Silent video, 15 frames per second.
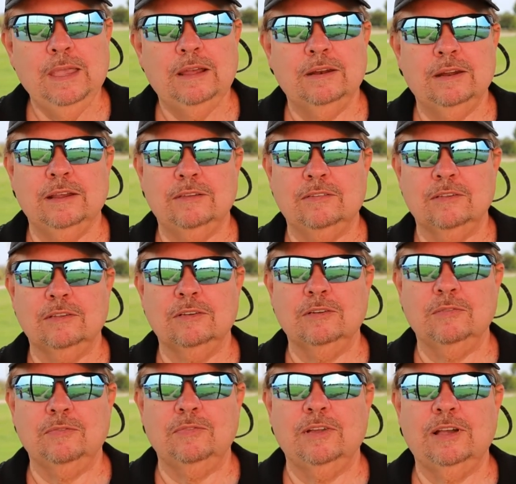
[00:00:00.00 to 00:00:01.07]
needs a
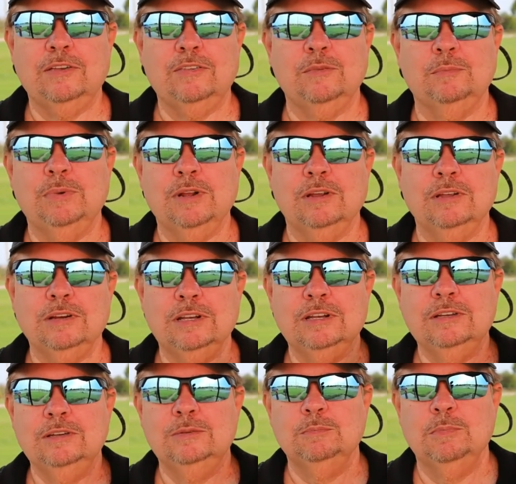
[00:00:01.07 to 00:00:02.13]
little flexibility,
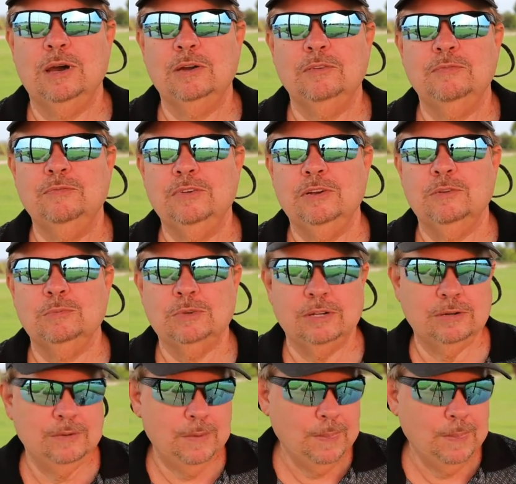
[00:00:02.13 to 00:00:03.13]
monofilament.